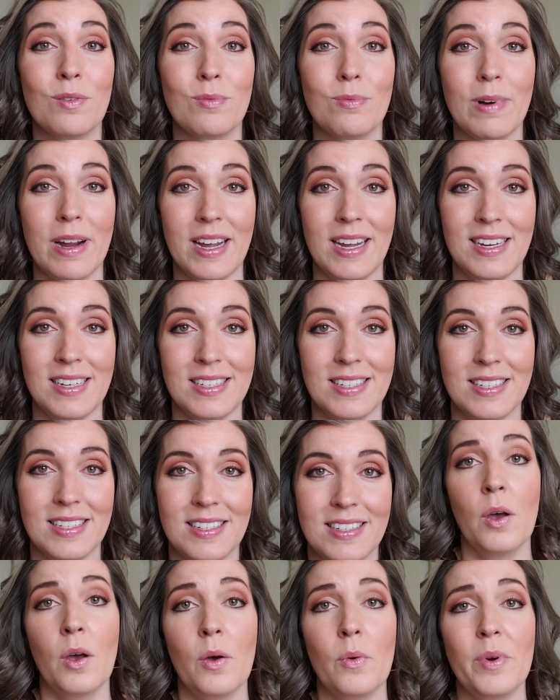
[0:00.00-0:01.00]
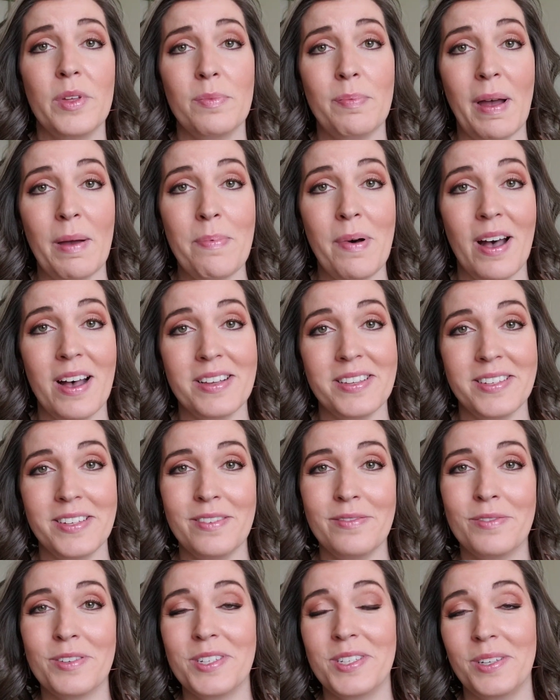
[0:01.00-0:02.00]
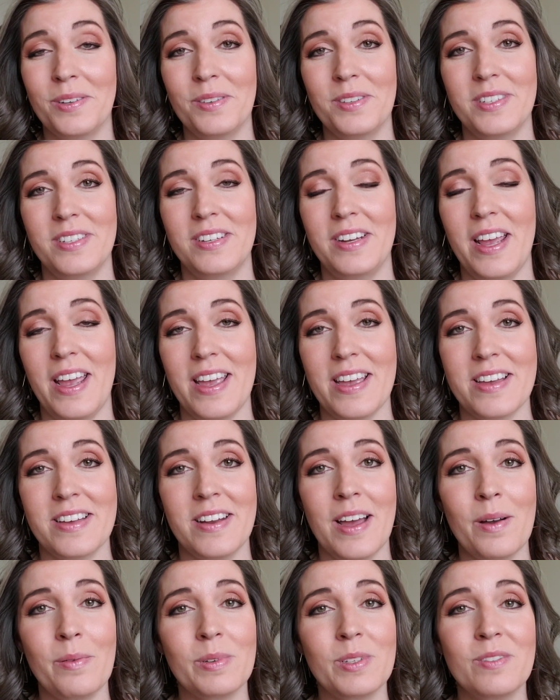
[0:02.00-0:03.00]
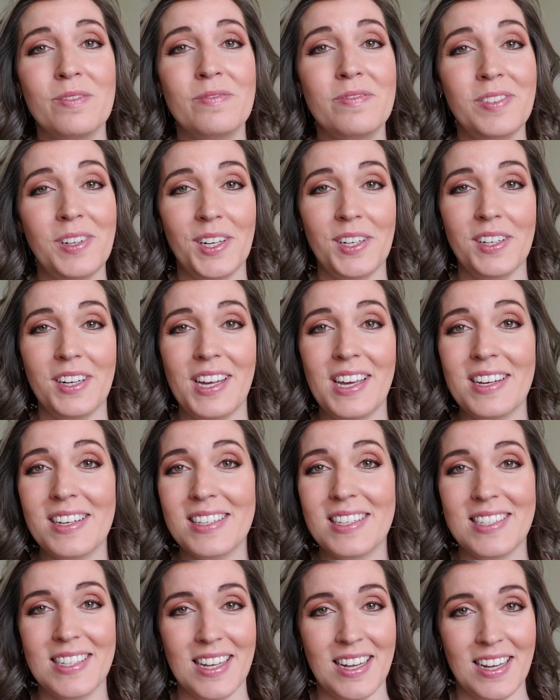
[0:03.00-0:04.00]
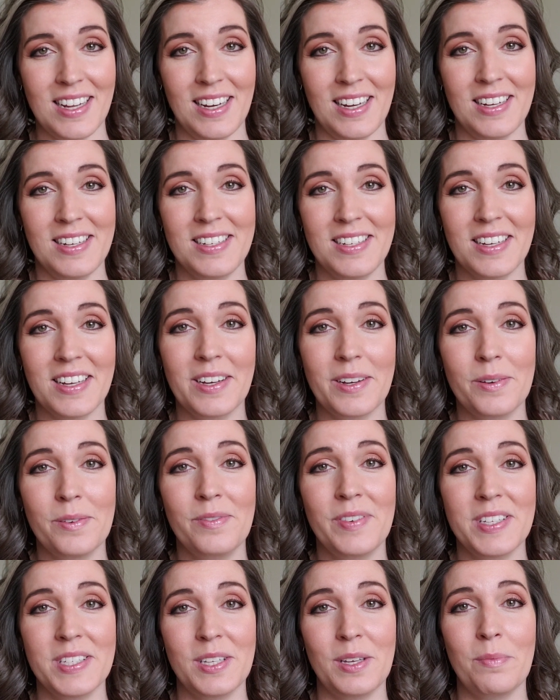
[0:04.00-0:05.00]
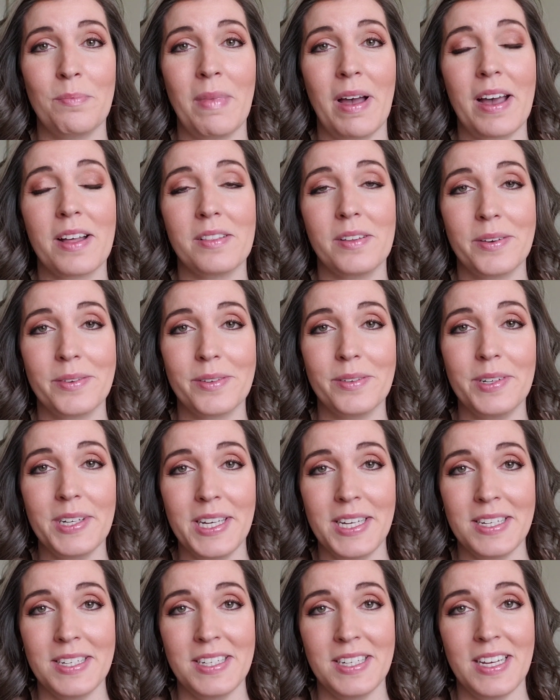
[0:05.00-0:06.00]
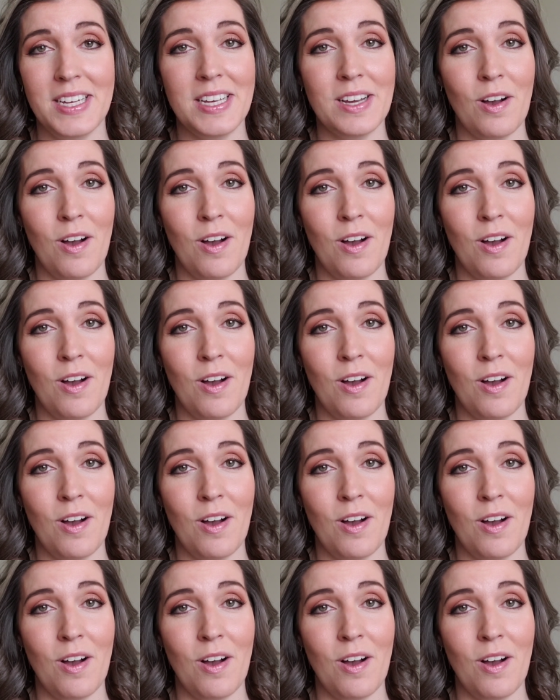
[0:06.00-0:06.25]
great. With my positive results in hand, I was very excited to go visit my local ENT